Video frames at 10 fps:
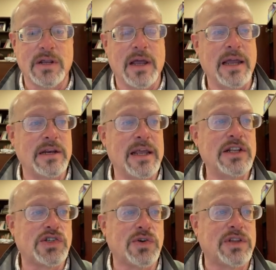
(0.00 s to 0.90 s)
I can
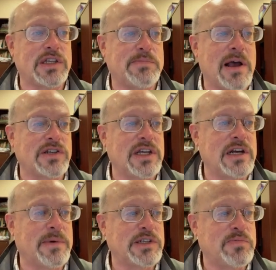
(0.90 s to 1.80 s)
insert this box
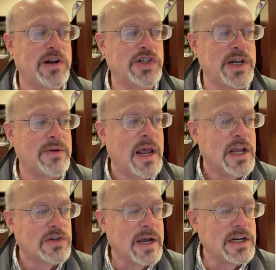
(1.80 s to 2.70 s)
into my spreadsheet.
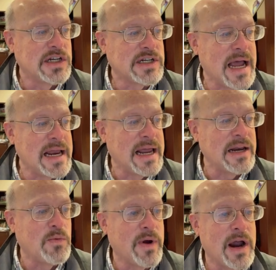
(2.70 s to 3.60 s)
So I can just
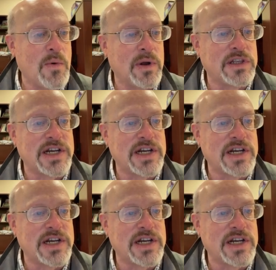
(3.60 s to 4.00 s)
highlight where I want